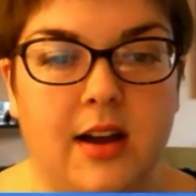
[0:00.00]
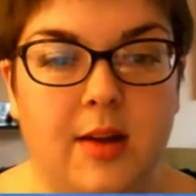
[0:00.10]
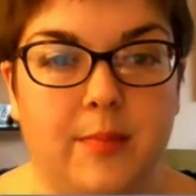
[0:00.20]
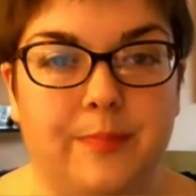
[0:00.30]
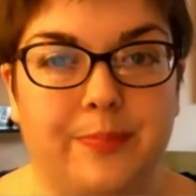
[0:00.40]

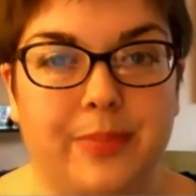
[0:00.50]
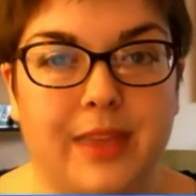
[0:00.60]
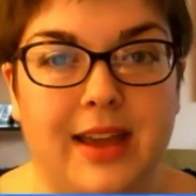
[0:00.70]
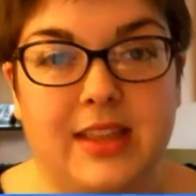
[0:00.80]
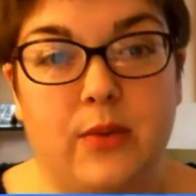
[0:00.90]
and
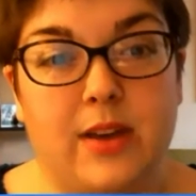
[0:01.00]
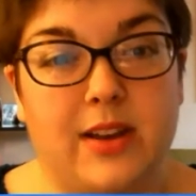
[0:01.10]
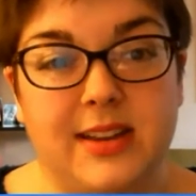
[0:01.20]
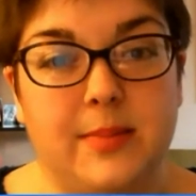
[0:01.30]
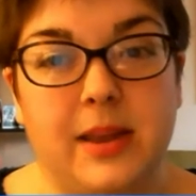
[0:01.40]
they
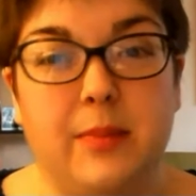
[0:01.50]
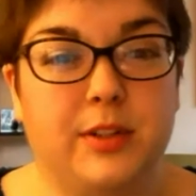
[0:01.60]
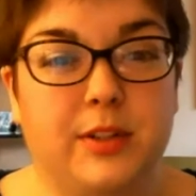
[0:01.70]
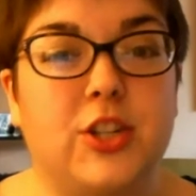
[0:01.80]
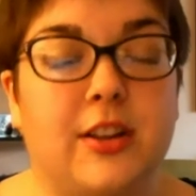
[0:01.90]
wanted to be
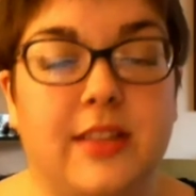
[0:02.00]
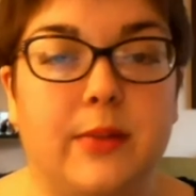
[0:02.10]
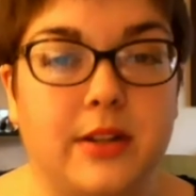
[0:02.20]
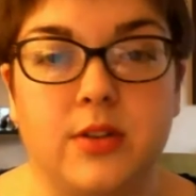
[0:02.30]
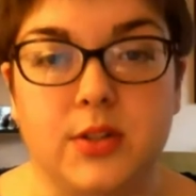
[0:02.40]
able to share
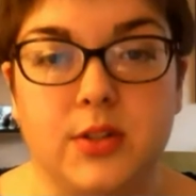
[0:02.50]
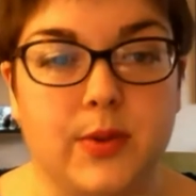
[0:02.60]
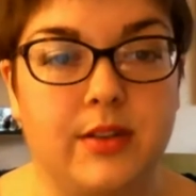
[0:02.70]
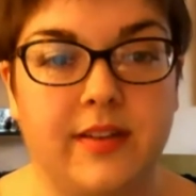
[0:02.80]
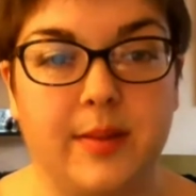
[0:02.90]
that resource
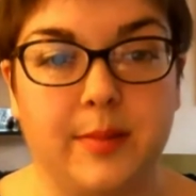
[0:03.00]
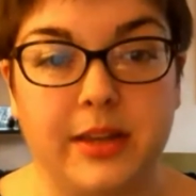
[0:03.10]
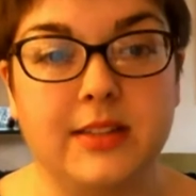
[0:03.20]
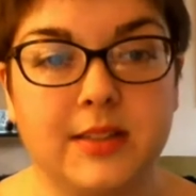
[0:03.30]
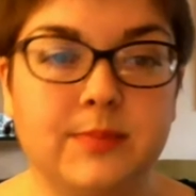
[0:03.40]
with their
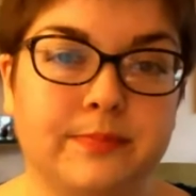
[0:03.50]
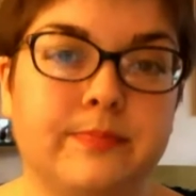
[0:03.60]
families.